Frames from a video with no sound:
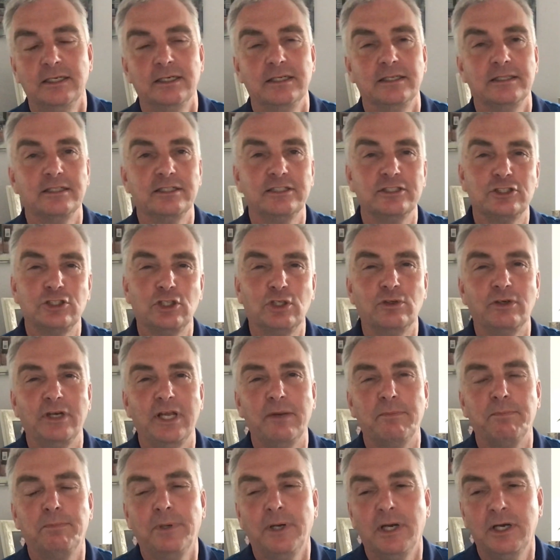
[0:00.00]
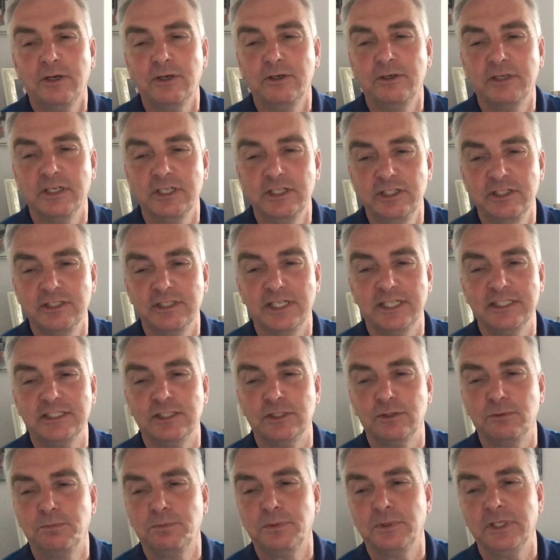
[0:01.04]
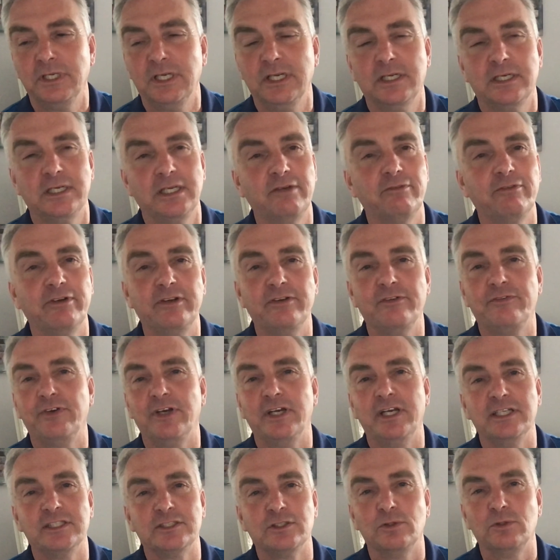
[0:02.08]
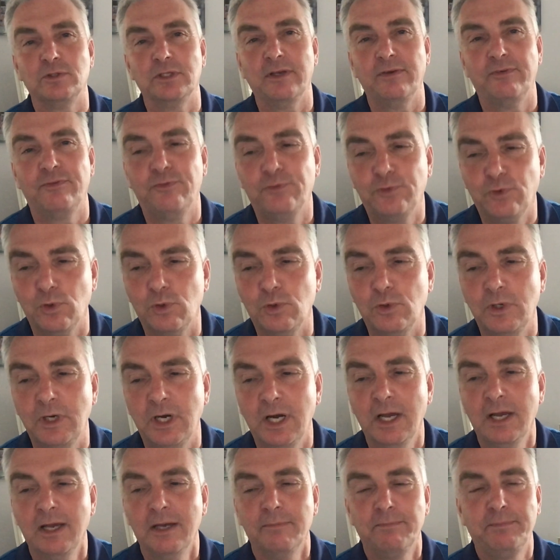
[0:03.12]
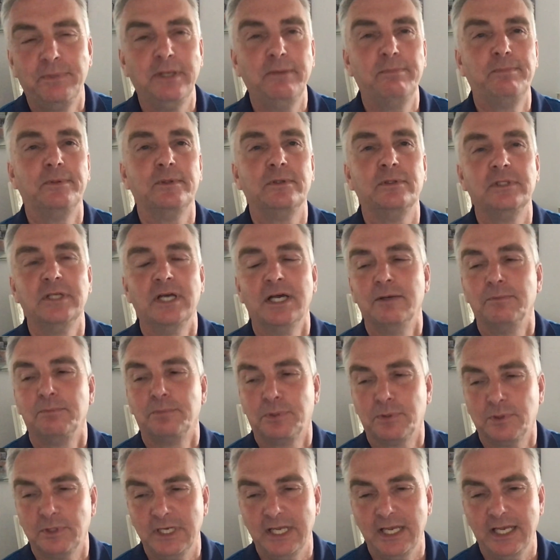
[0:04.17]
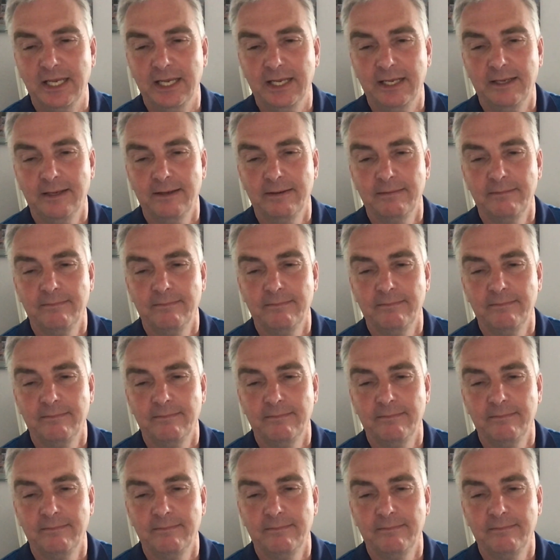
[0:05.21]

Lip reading: There is great power in united prayer, even if it is only four people praying.